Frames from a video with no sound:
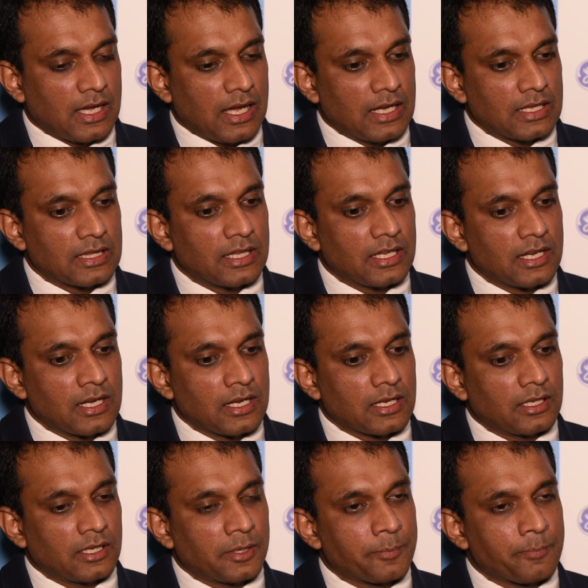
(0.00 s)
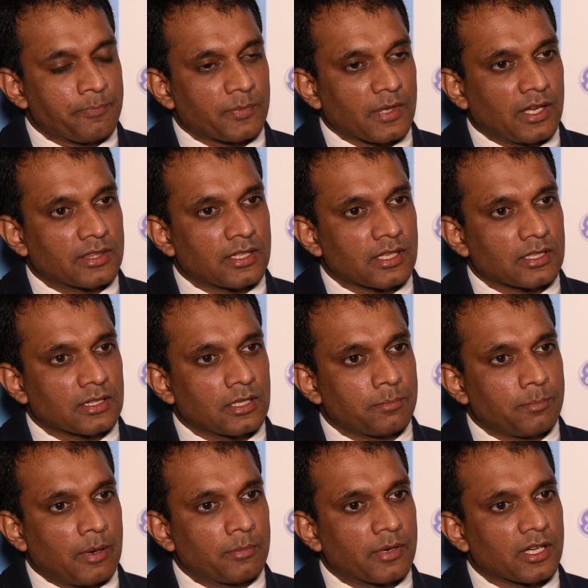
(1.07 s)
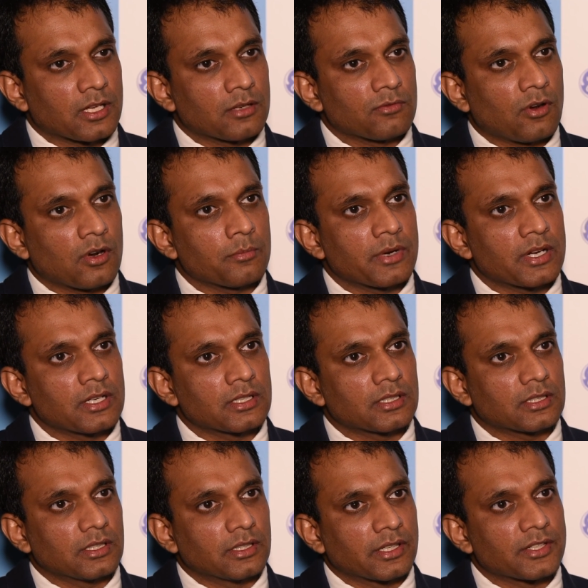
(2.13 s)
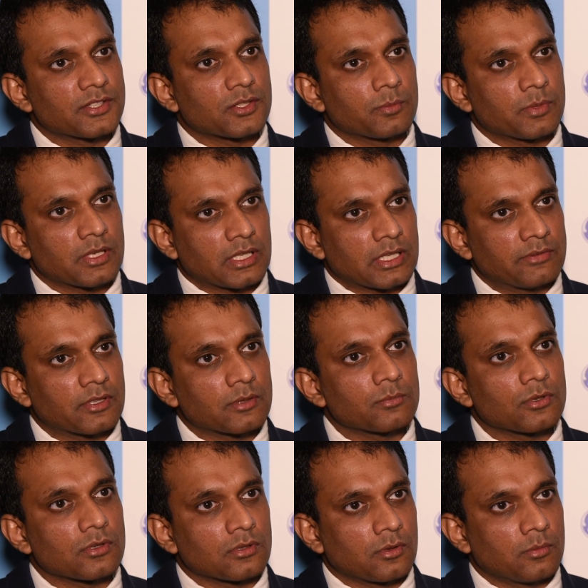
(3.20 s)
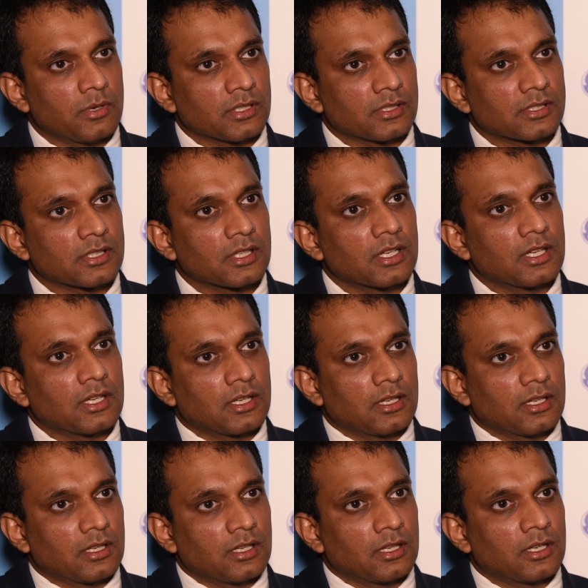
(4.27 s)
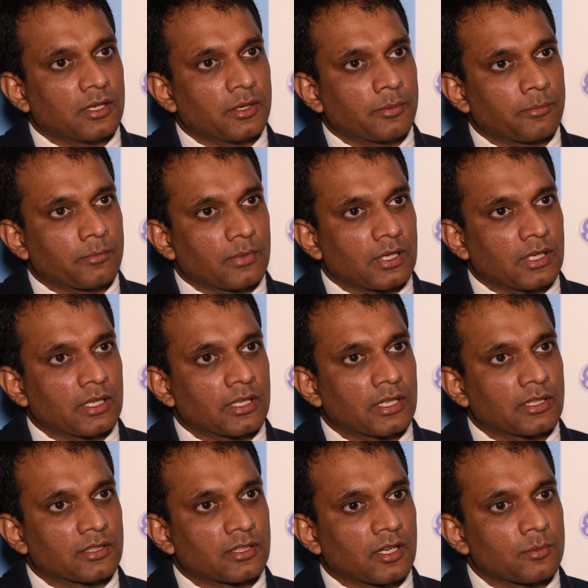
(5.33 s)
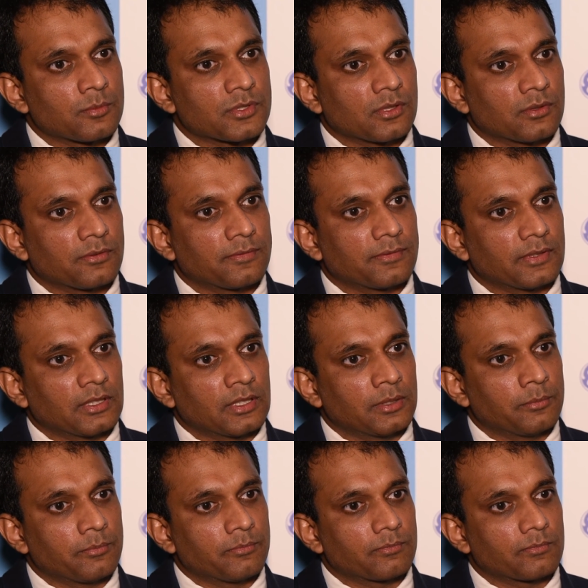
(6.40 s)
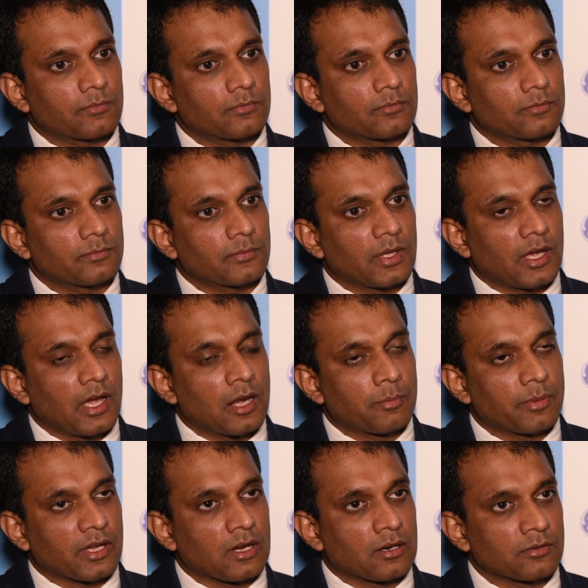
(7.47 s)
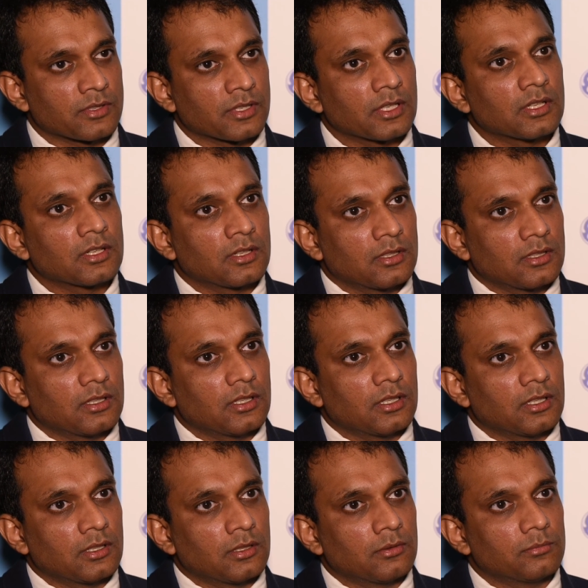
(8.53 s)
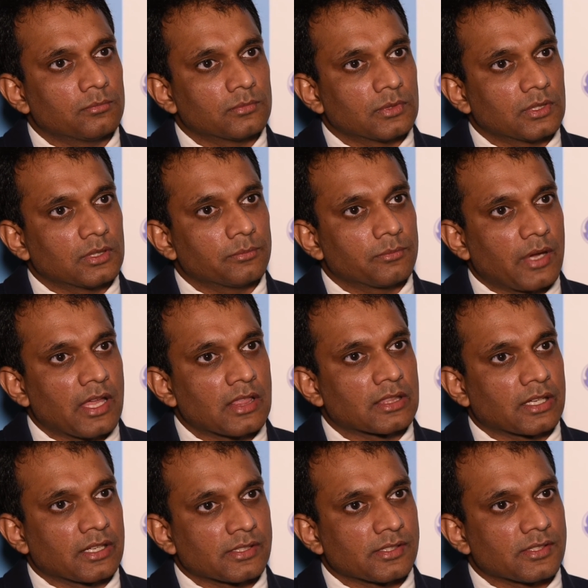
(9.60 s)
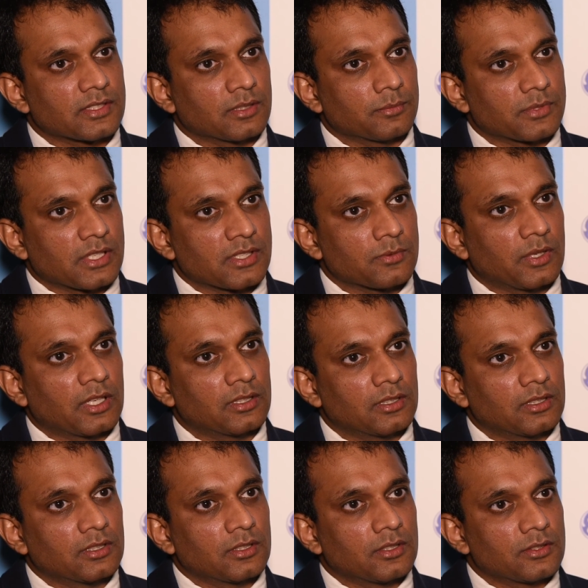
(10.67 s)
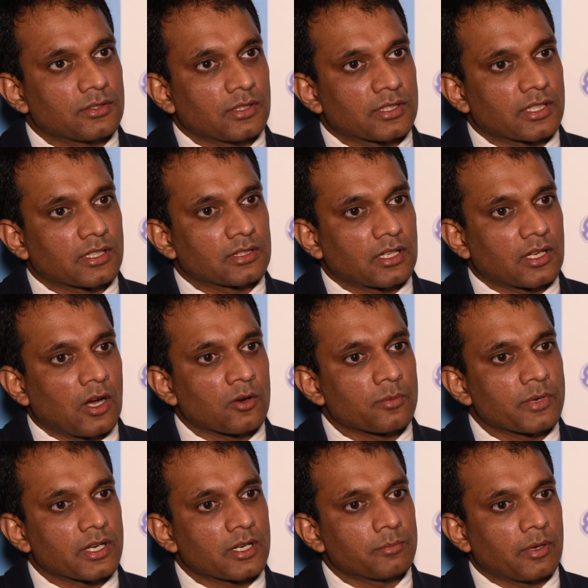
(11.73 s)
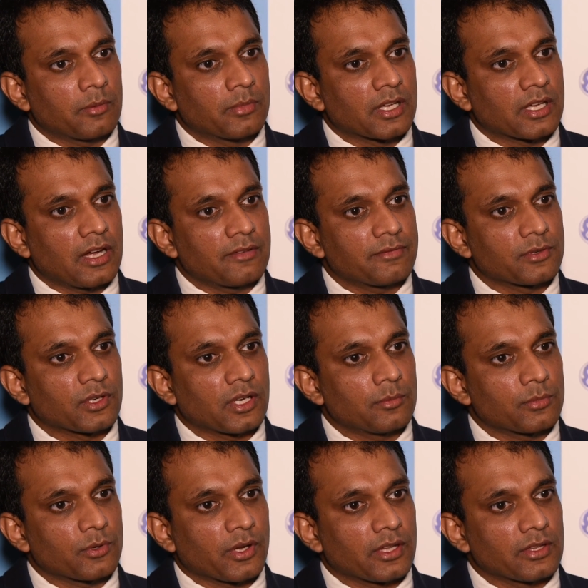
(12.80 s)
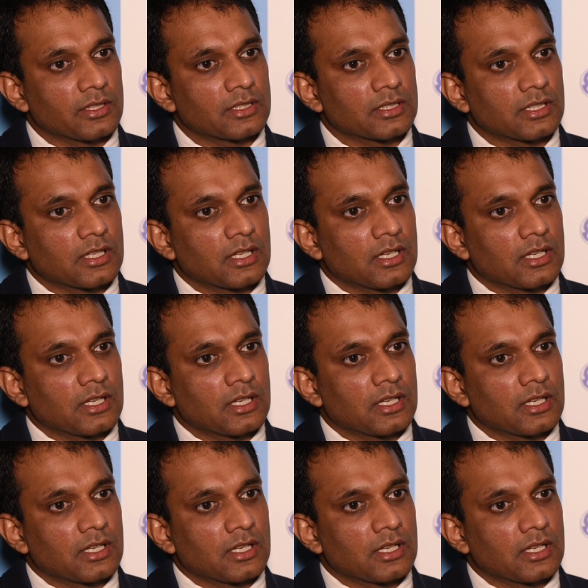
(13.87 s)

and then um, I think the public involvement needs to be even more robust um, uh, in terms of um, helping out uh, uh, healthcare systems as well. So I think the government and public have to come together